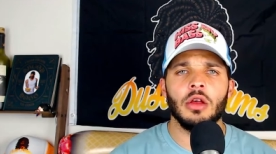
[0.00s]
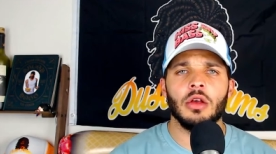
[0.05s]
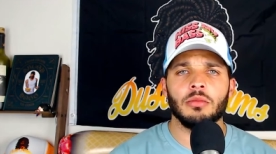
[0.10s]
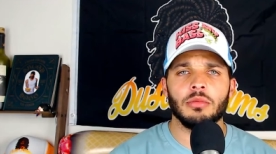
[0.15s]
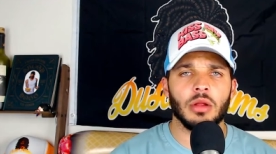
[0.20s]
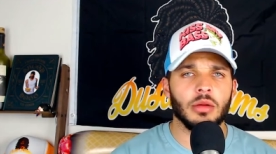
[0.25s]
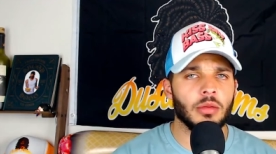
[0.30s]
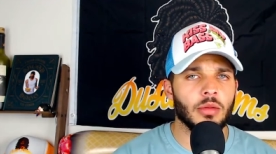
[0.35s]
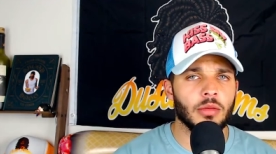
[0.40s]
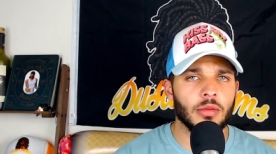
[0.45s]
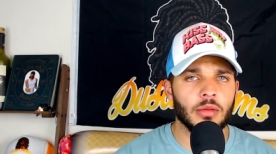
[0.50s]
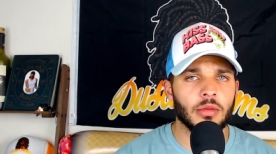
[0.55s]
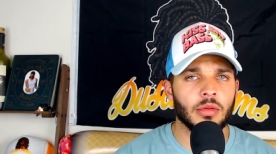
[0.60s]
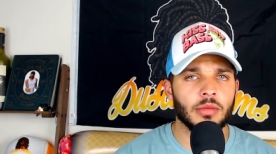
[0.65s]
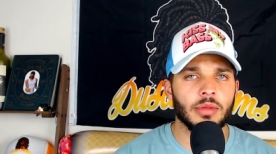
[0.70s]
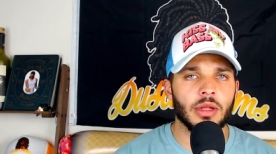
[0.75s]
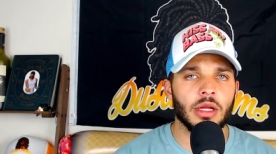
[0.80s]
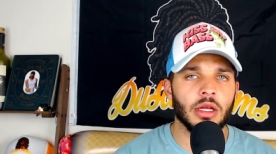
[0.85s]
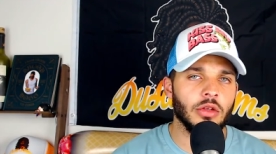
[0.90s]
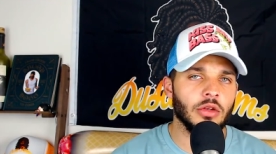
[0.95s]
blah, blah, blah, blah,
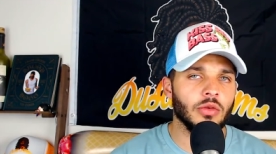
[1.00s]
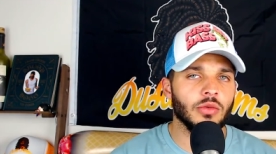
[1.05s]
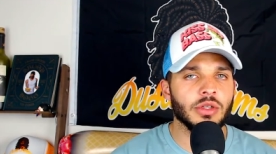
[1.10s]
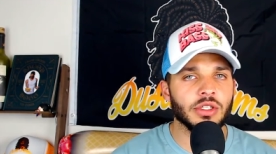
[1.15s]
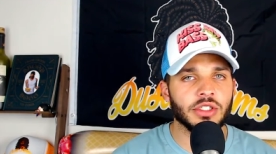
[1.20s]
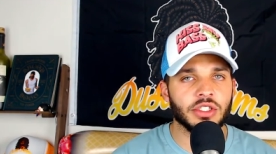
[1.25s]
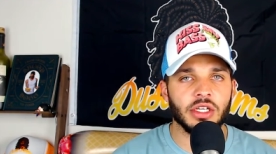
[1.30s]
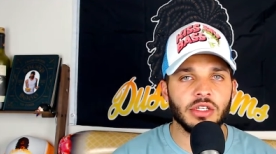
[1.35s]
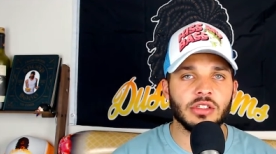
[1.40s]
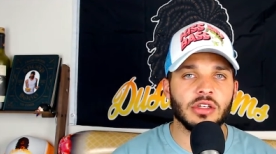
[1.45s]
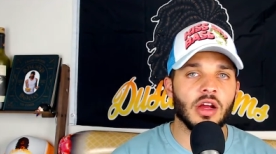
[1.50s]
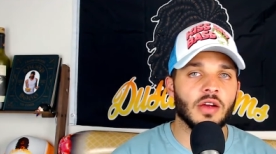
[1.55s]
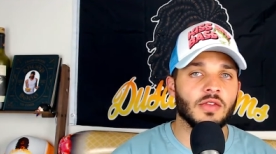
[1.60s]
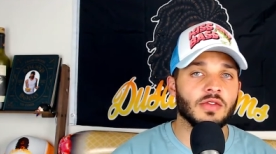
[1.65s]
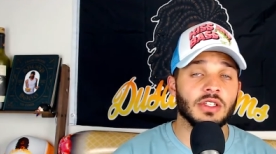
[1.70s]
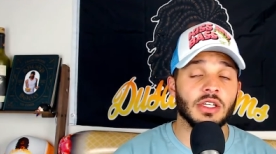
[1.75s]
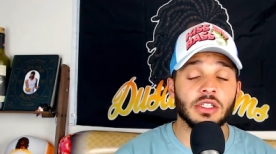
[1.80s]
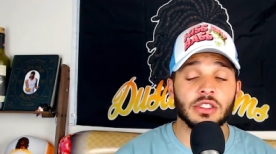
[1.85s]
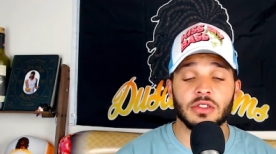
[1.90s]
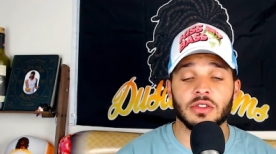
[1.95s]
blah. You know, we exchange
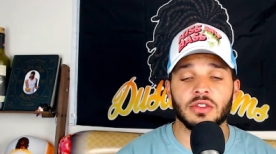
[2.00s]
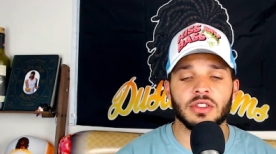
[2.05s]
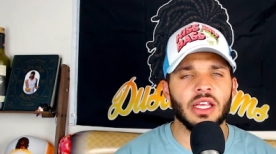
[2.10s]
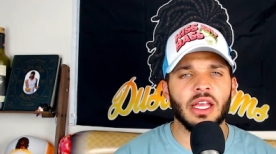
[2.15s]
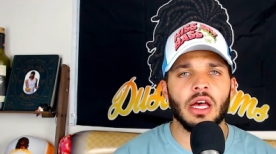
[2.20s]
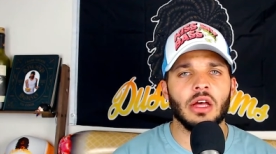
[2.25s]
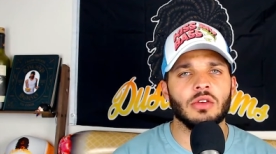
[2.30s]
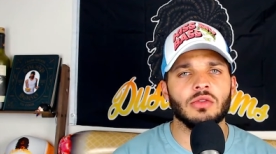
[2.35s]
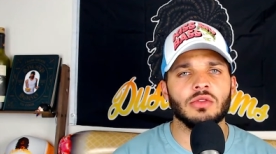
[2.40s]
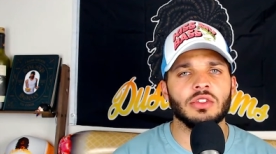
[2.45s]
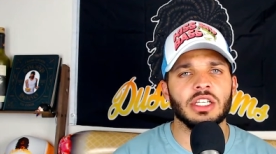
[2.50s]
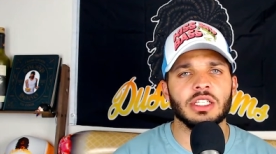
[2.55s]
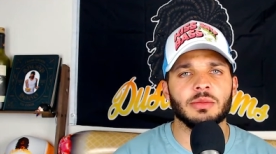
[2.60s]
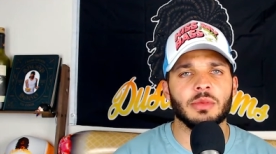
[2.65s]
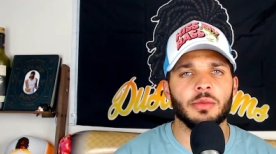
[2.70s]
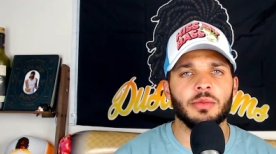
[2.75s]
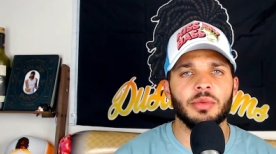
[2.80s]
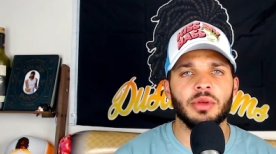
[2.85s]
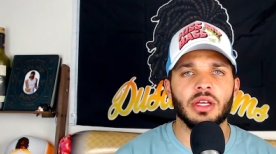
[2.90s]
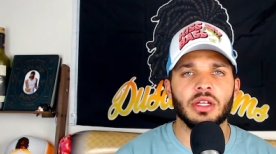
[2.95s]
conversation. I was like, yeah, I don't chase my
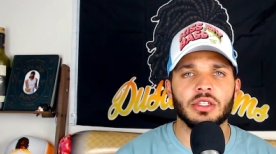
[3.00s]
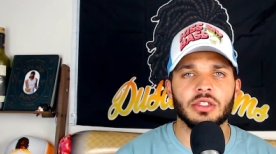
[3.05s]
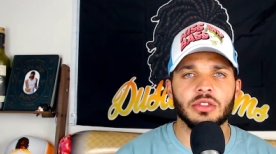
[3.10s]
pH.